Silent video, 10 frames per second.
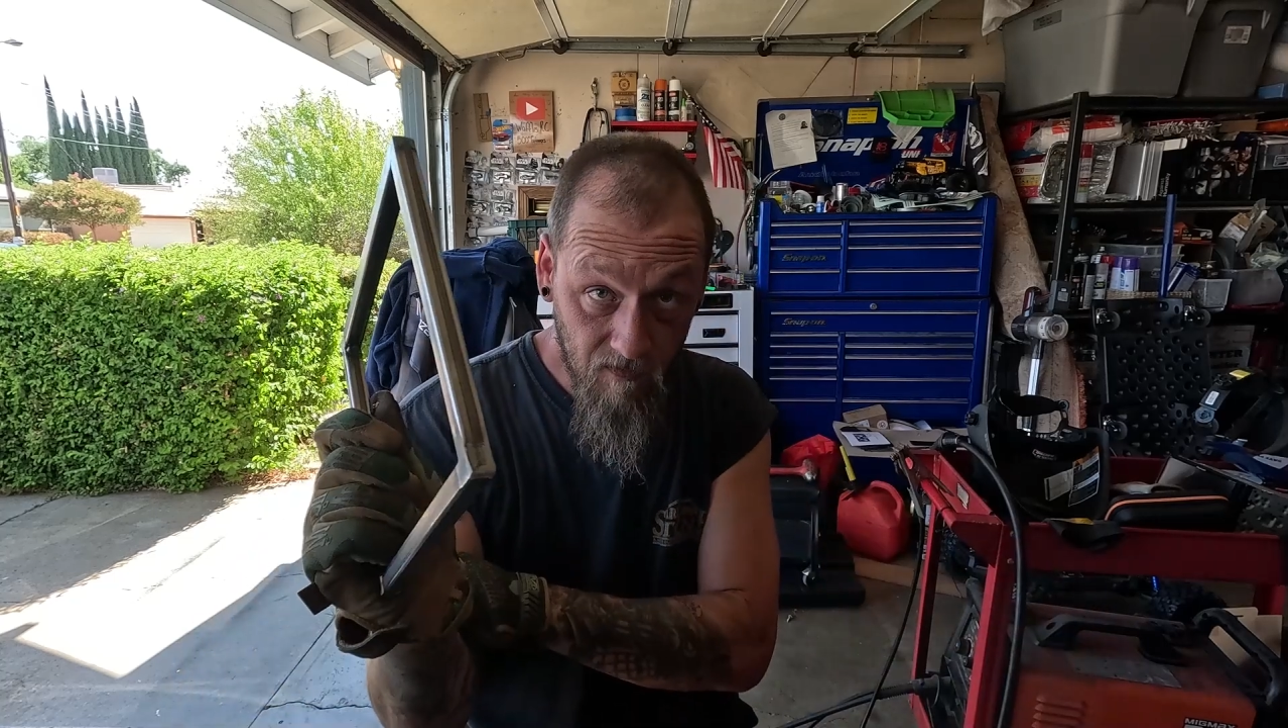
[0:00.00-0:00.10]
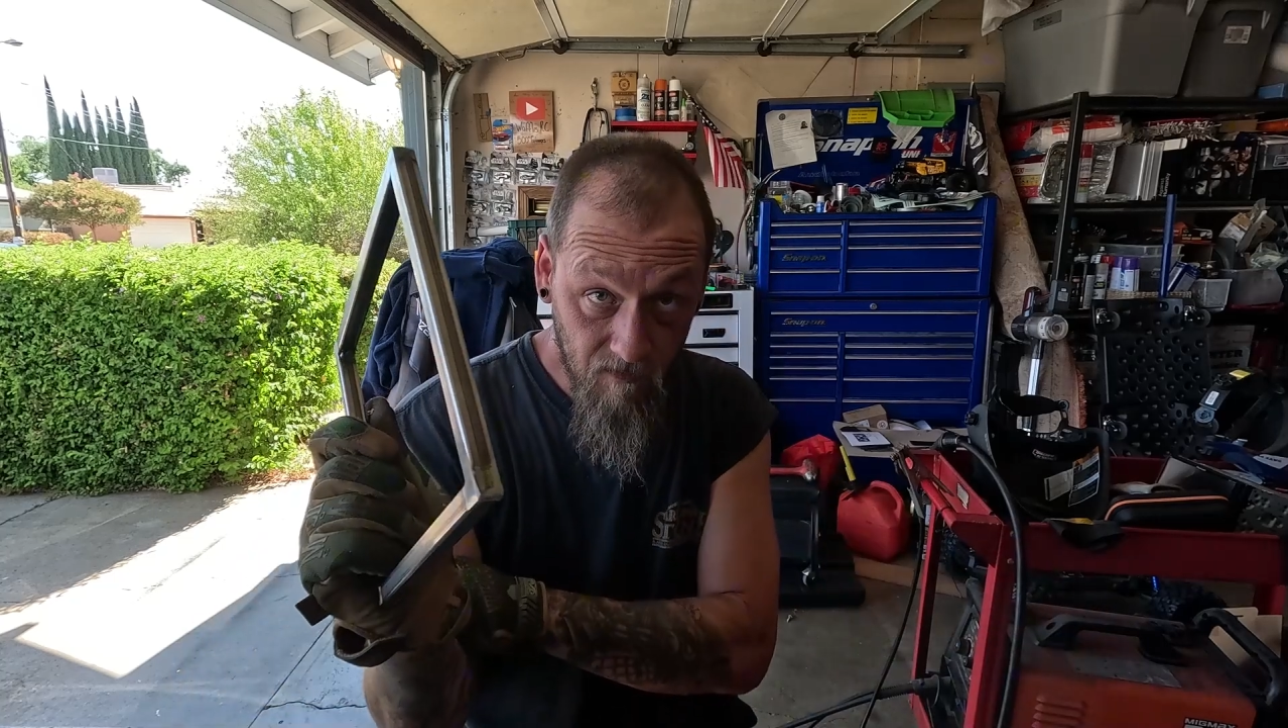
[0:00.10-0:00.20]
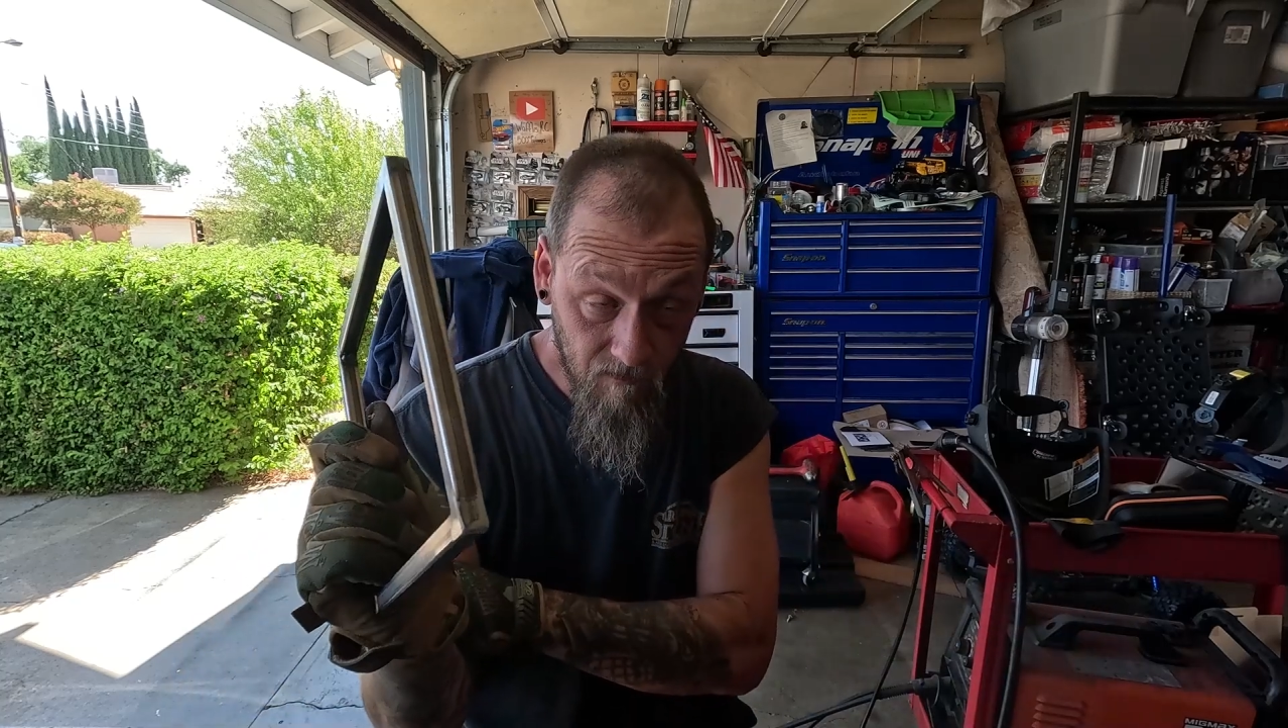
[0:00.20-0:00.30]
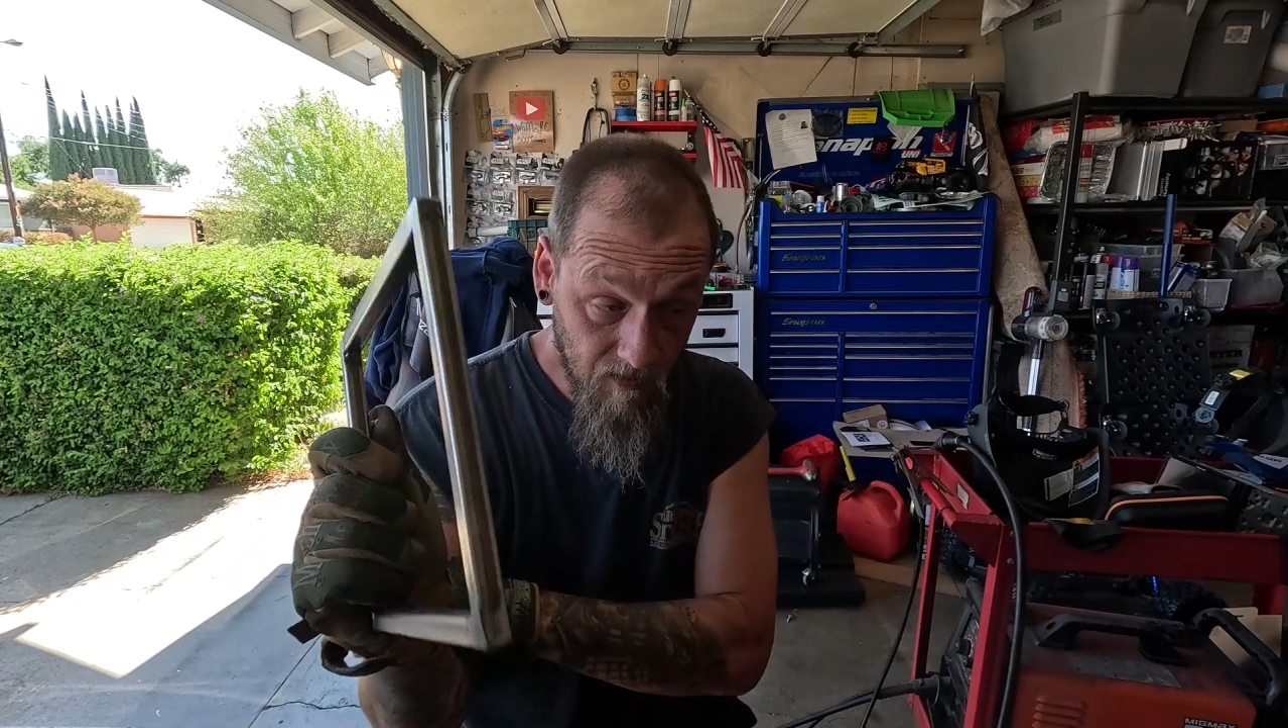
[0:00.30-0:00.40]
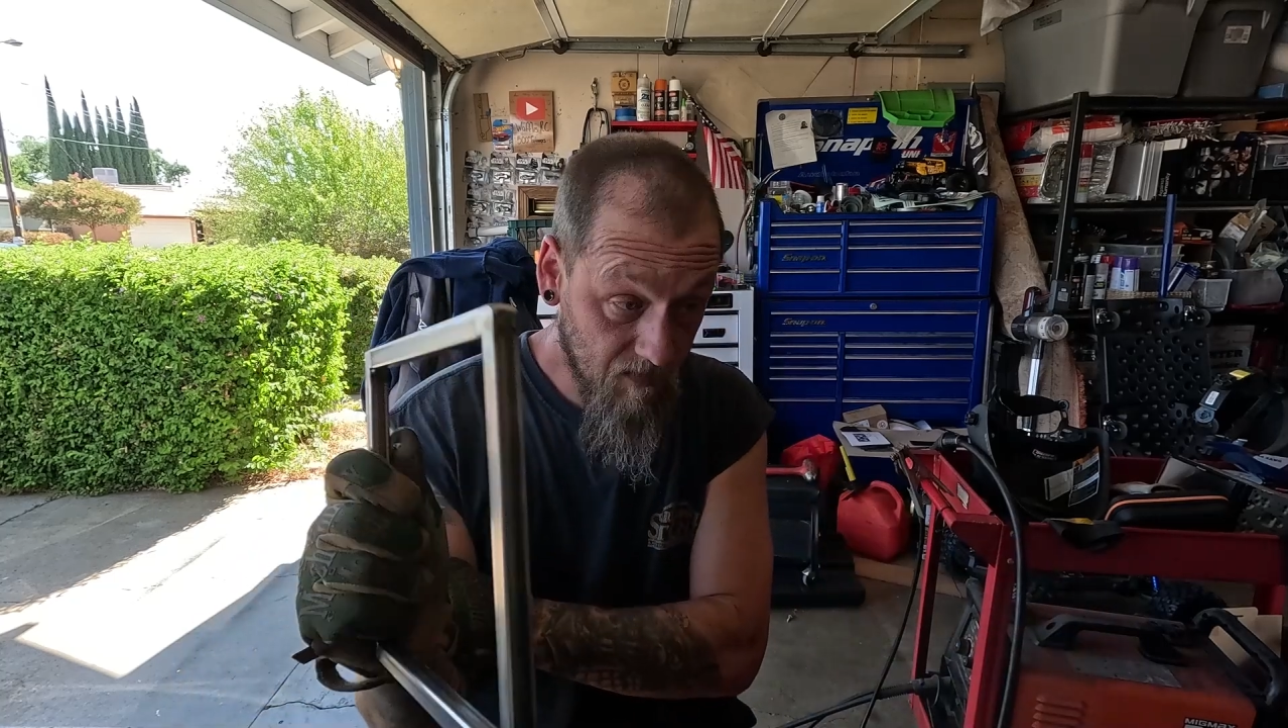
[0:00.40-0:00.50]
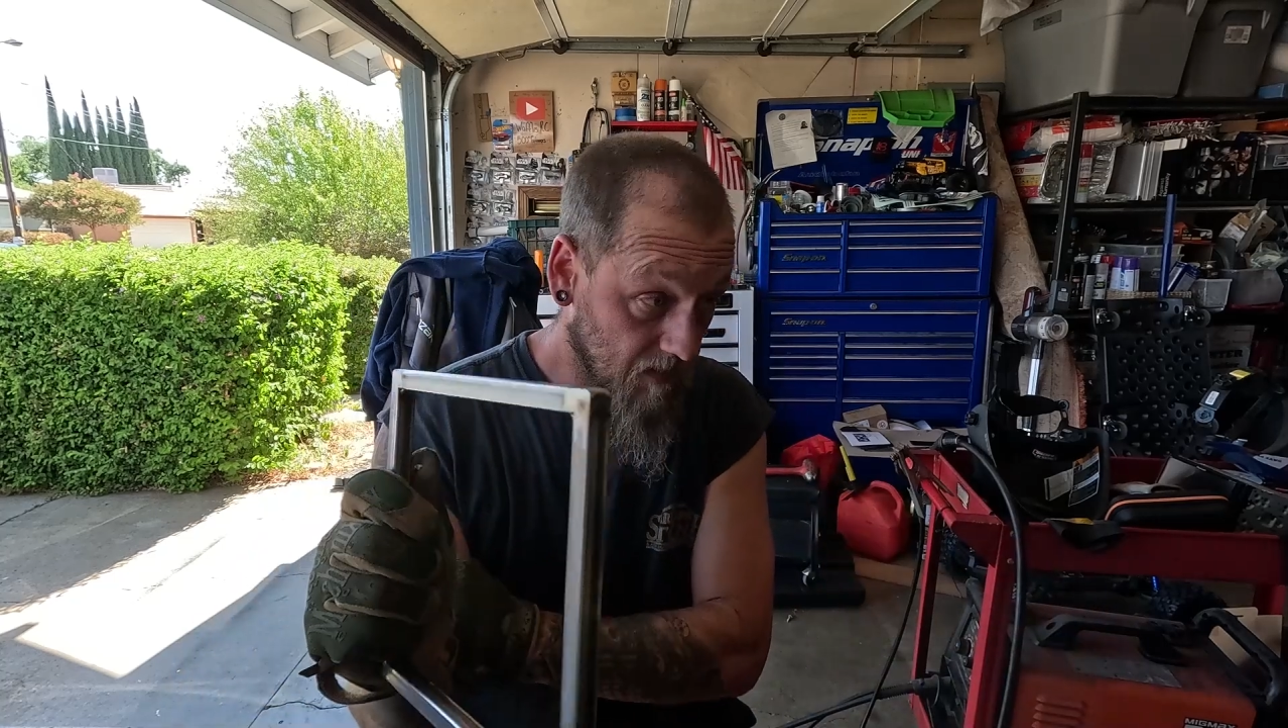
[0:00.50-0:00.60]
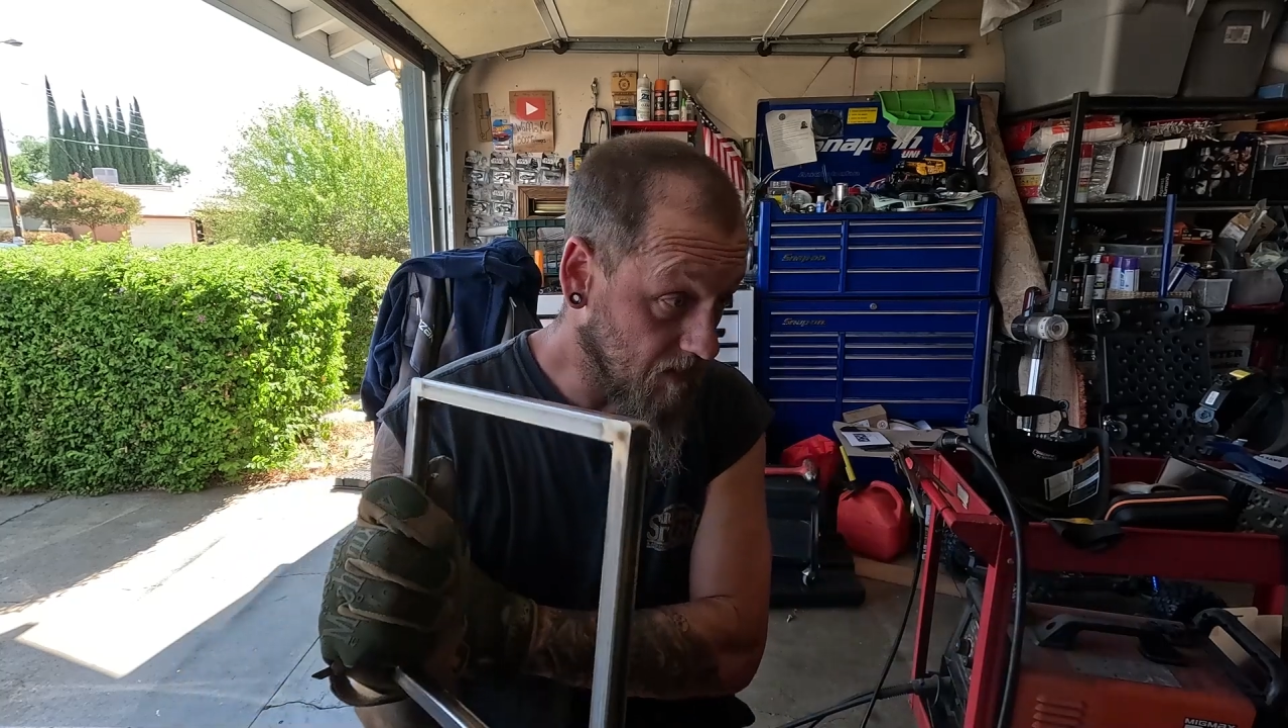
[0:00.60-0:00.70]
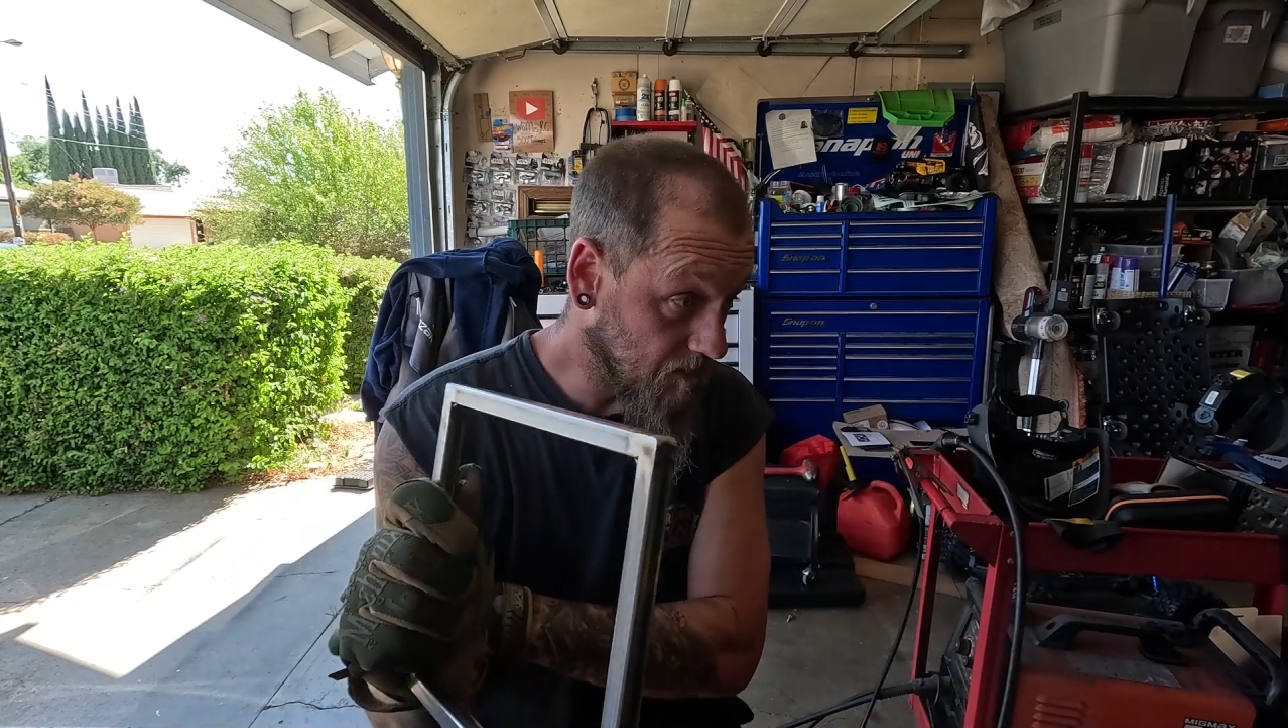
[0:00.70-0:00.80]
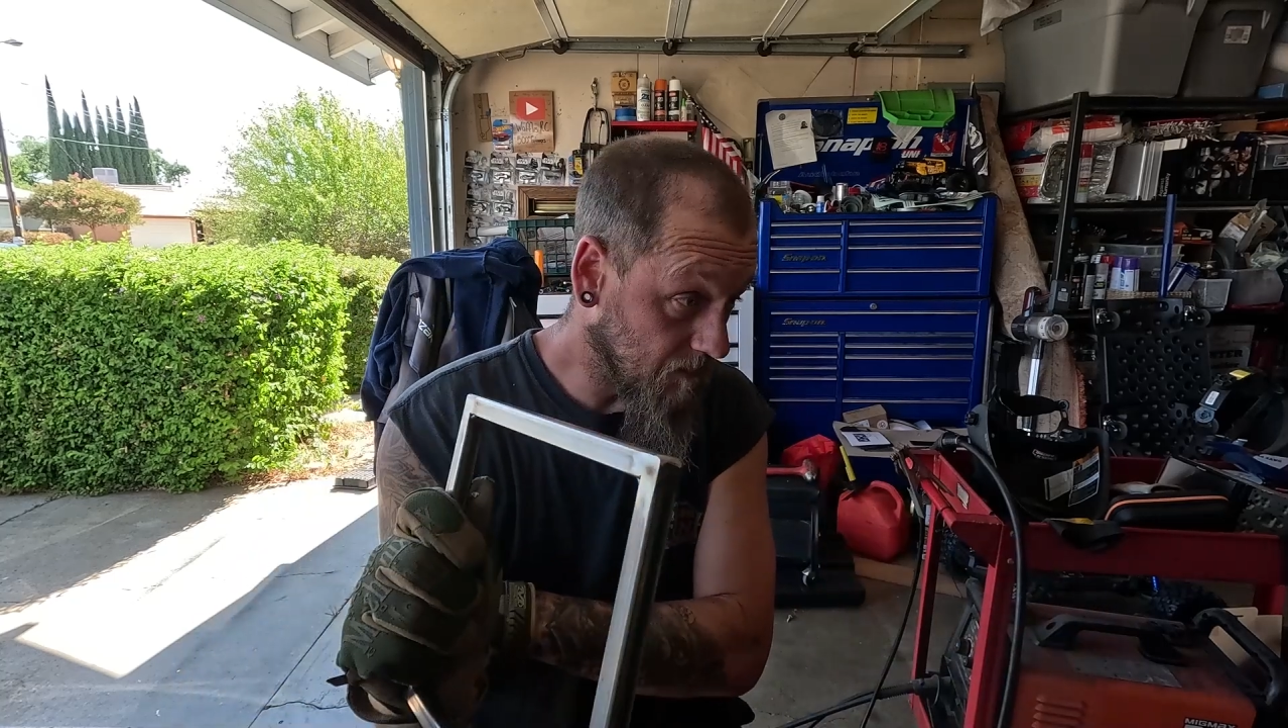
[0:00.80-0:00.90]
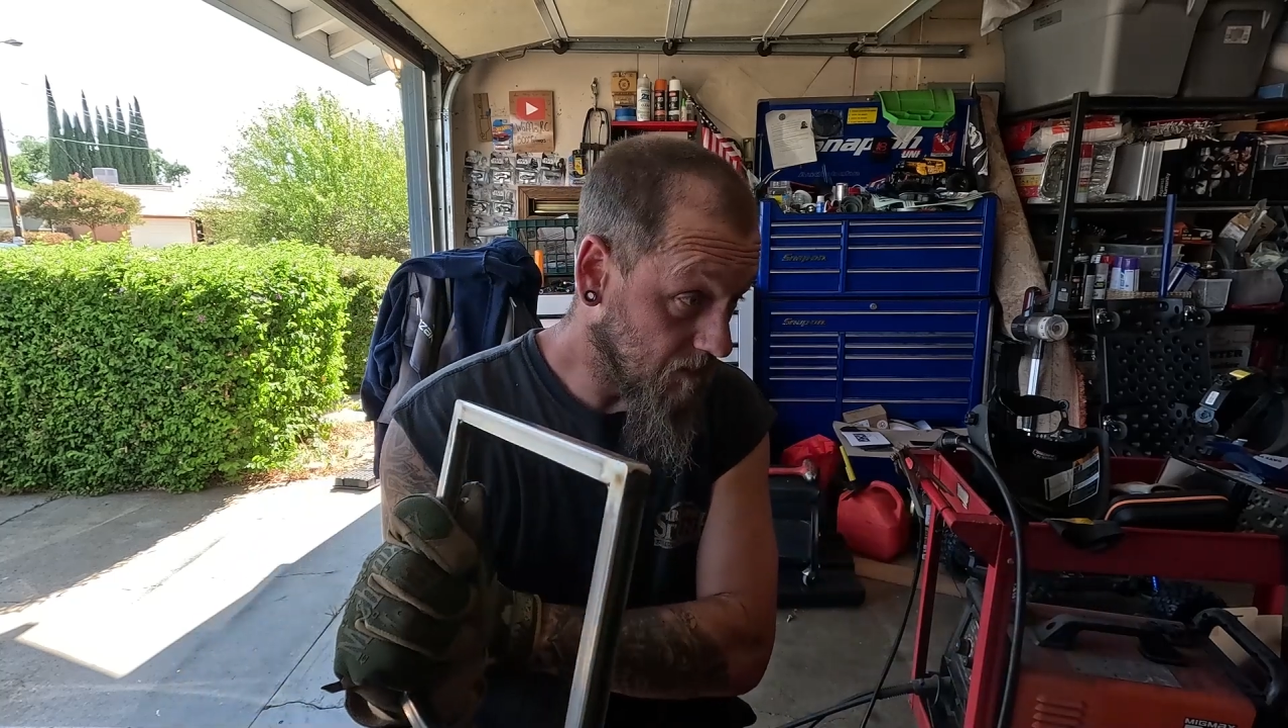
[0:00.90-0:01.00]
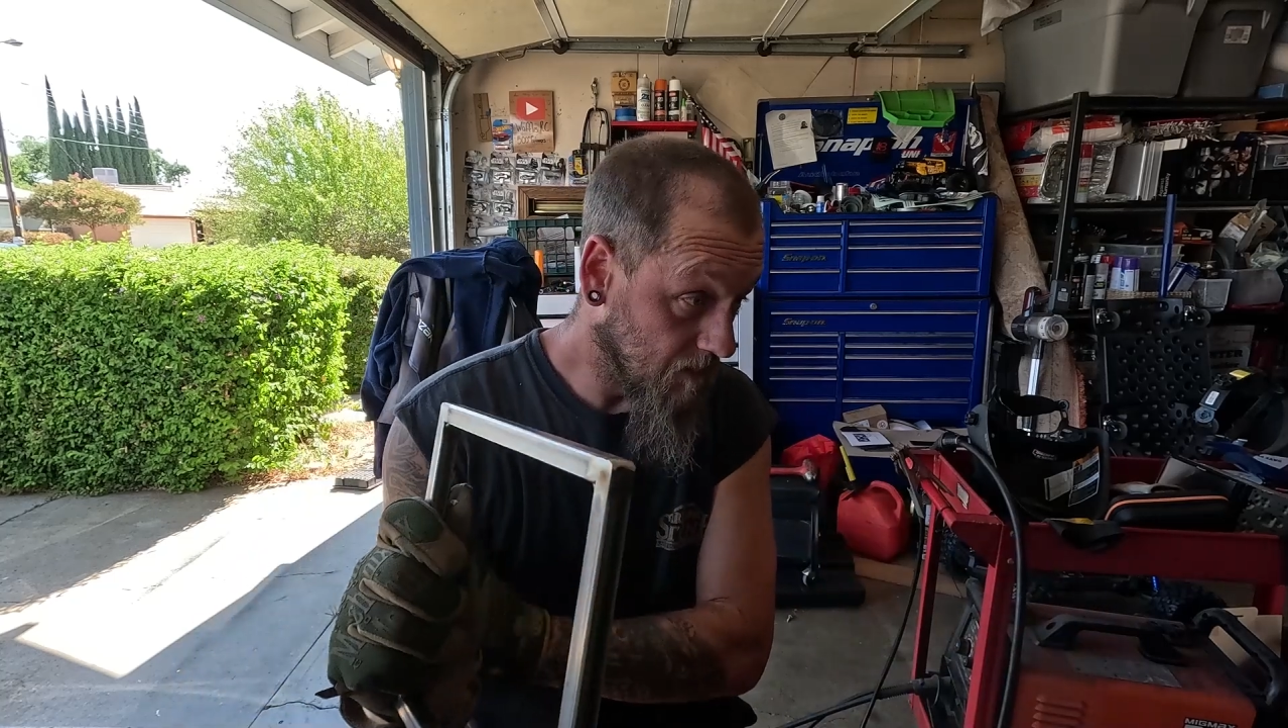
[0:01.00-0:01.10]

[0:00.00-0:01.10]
of this stuff.